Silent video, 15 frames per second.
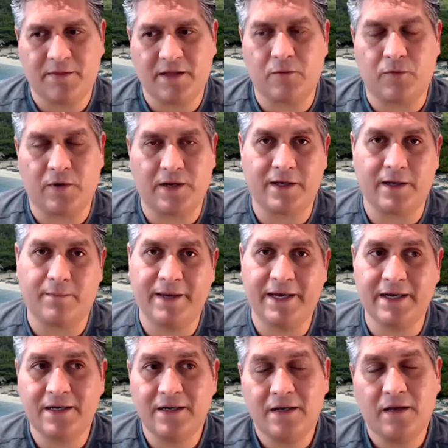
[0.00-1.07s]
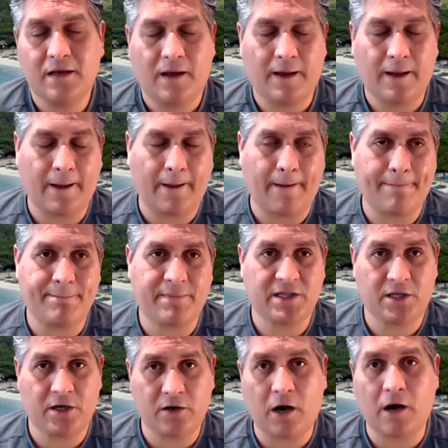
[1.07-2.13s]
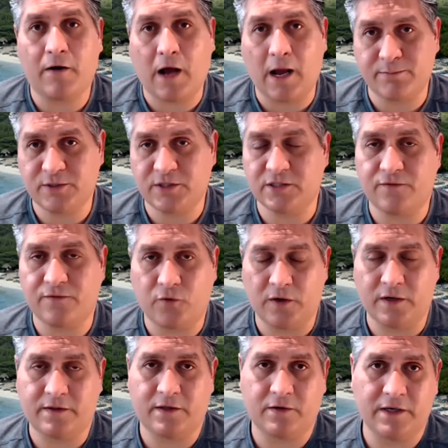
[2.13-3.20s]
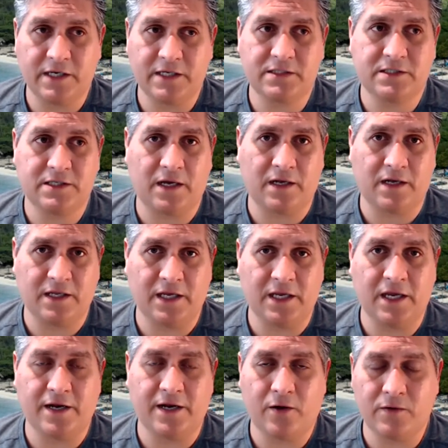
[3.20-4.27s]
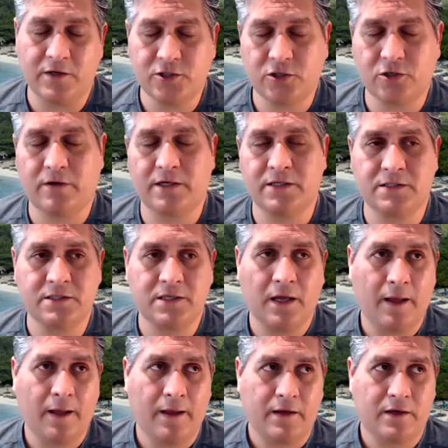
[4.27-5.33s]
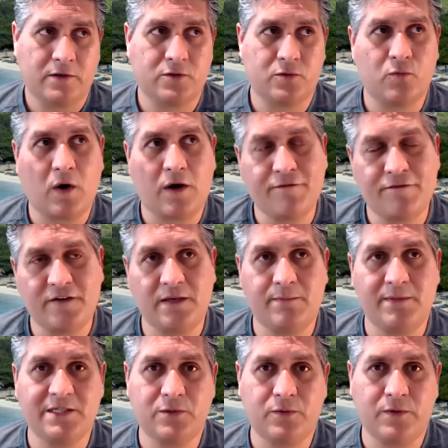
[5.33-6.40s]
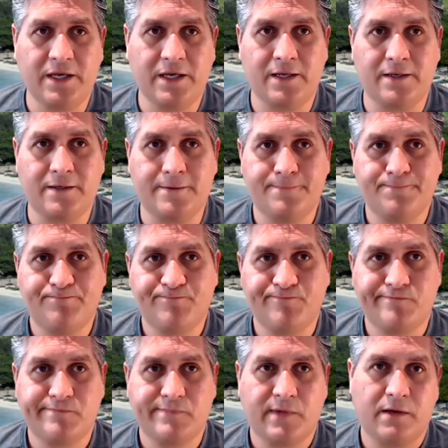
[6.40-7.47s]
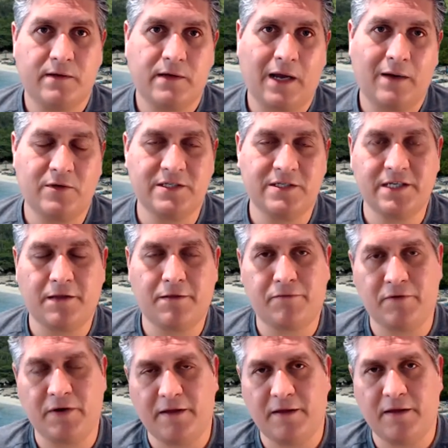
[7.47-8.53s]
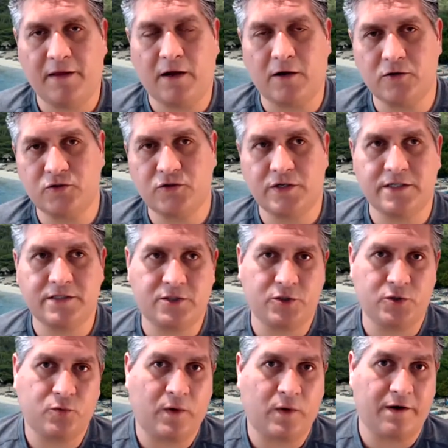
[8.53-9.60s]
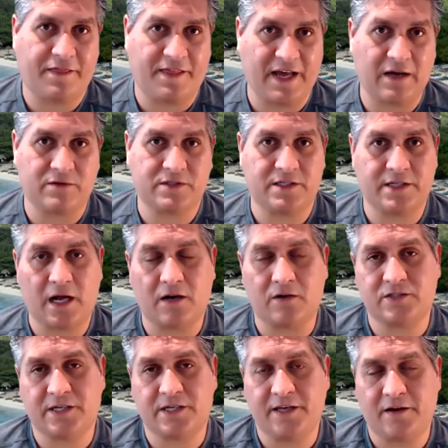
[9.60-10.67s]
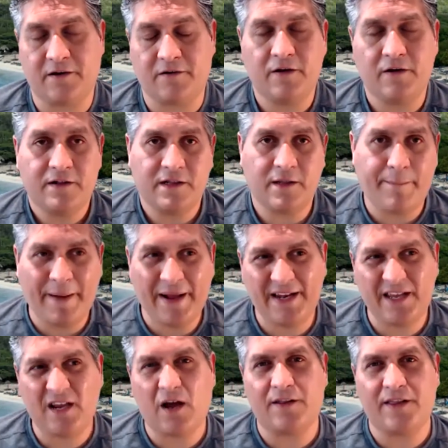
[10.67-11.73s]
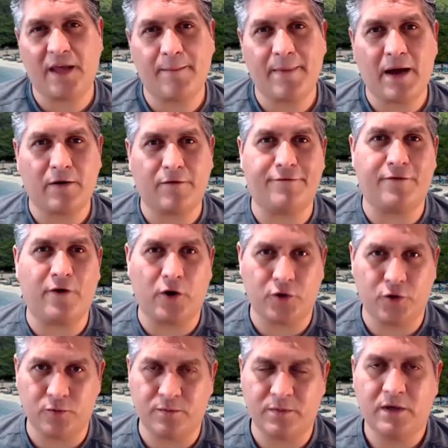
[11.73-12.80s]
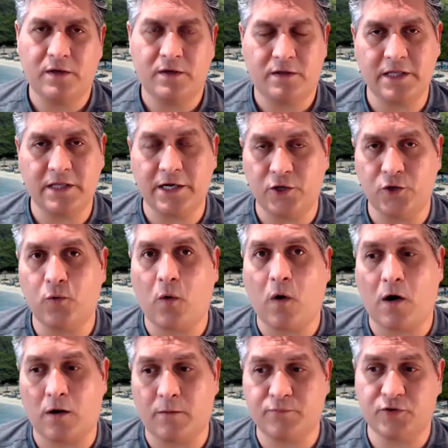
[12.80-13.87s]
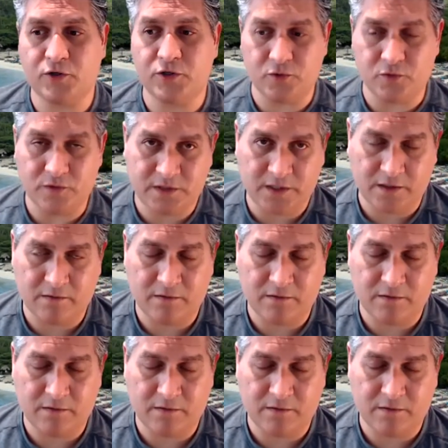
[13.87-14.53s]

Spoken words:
really big. But there are options for it. There is an E&O insurance, roughly between, I want to say $300 to $1,000 a year, depending on the amount of volume that you are producing.